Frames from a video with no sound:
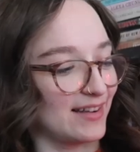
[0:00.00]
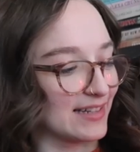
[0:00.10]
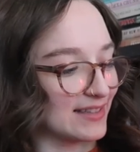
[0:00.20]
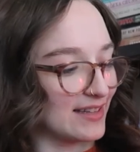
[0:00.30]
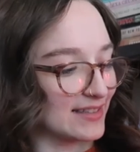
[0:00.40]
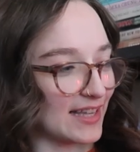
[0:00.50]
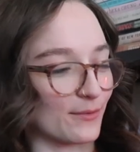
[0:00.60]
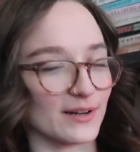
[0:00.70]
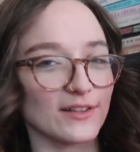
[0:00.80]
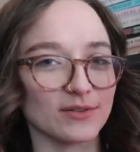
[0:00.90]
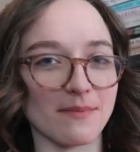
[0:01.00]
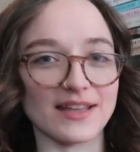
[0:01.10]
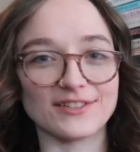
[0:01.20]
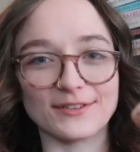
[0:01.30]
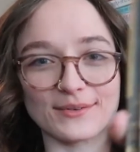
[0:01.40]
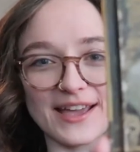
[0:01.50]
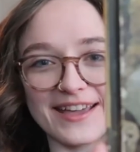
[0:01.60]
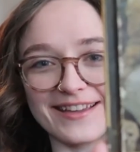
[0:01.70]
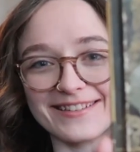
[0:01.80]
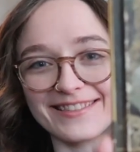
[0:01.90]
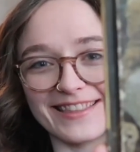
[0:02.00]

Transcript: it's like one of those manta ray